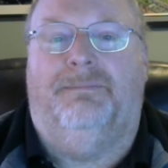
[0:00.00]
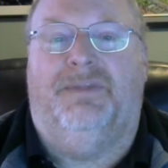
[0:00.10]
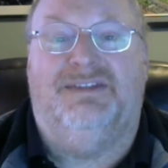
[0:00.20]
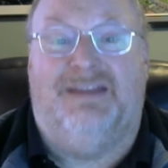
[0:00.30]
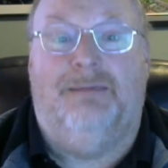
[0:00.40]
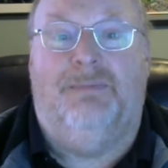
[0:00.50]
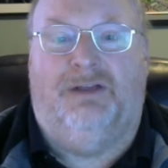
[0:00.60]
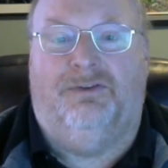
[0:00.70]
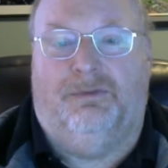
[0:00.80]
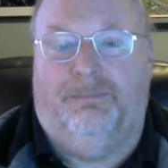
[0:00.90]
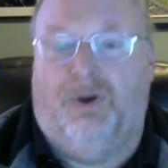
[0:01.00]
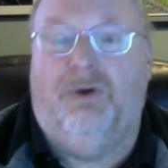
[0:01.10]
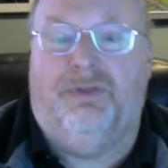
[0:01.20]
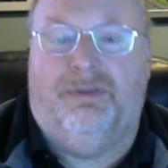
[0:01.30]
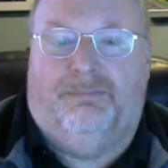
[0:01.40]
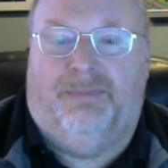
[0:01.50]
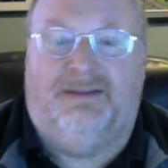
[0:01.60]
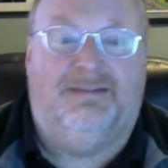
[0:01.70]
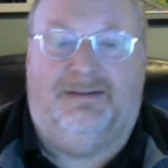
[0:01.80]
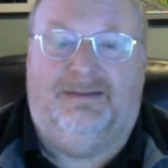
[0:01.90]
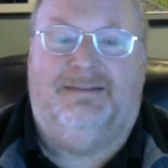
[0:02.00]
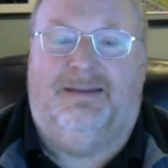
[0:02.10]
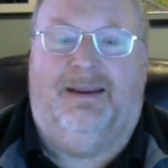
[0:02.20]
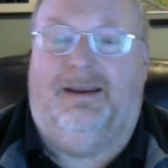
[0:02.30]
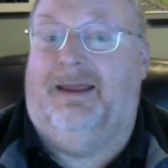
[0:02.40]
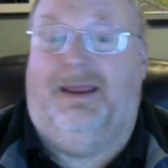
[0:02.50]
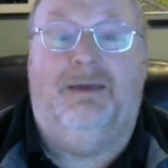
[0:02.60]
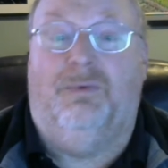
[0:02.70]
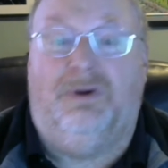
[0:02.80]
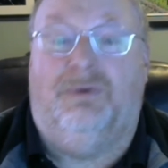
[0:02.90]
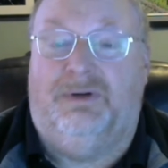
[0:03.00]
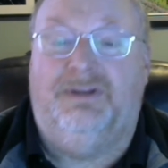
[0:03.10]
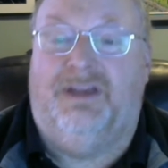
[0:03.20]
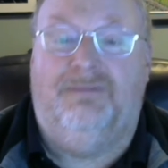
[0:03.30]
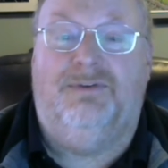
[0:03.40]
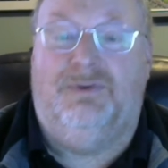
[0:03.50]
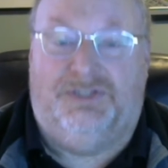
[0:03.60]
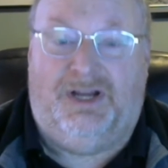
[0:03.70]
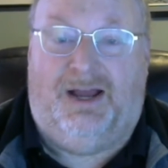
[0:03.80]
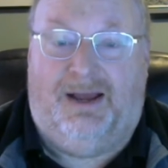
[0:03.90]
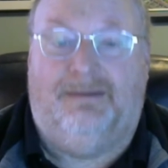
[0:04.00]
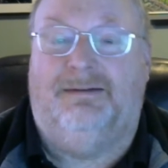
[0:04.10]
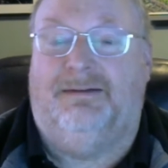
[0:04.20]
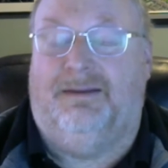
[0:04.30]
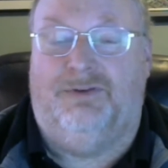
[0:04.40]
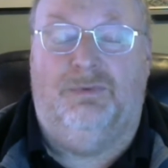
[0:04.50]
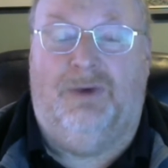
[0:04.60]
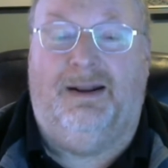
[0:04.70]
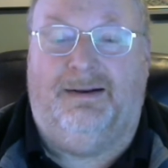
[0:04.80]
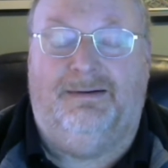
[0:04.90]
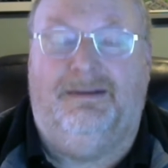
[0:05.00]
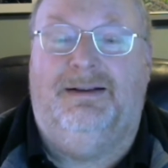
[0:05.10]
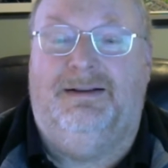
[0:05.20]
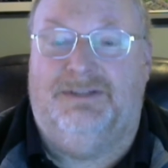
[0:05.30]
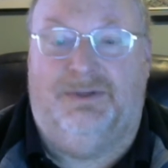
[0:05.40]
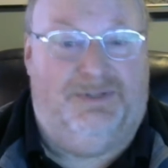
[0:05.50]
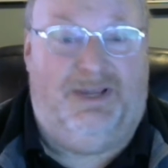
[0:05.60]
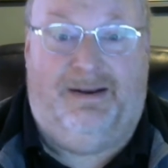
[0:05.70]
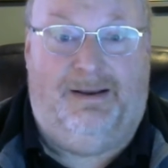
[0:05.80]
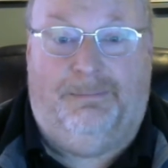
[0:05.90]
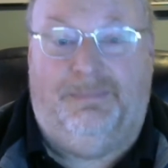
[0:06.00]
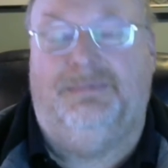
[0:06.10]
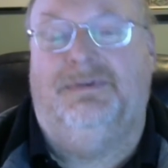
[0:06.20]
These emails are both basically saying, hey, we're going to give you a shot if you want it, so sign up.